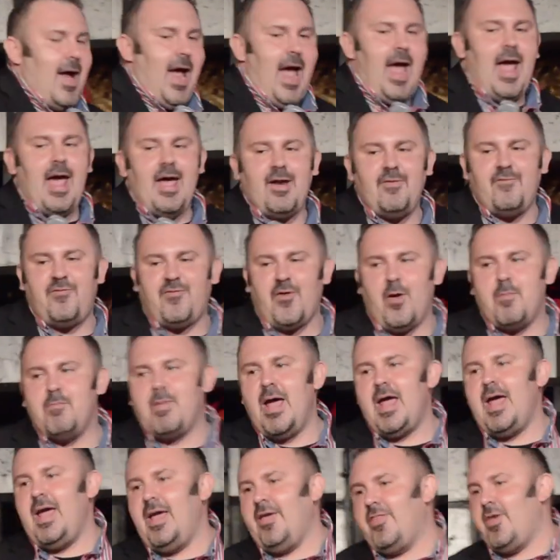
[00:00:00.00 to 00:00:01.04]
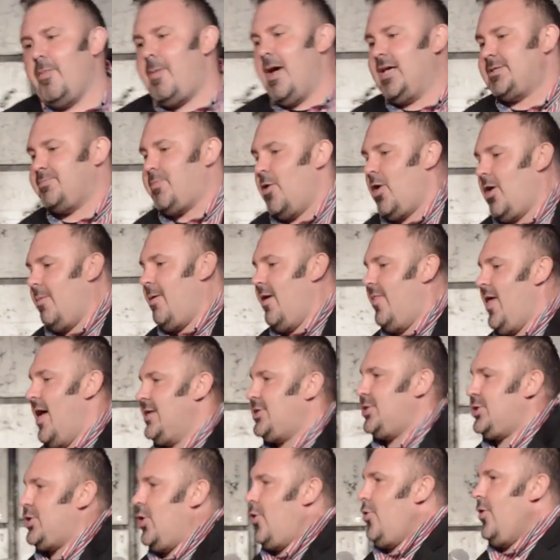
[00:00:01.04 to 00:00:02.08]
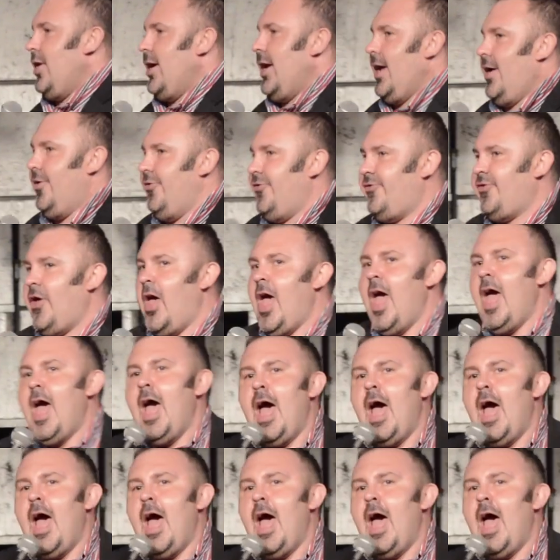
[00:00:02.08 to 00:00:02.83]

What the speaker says: And for me, the best part about that story is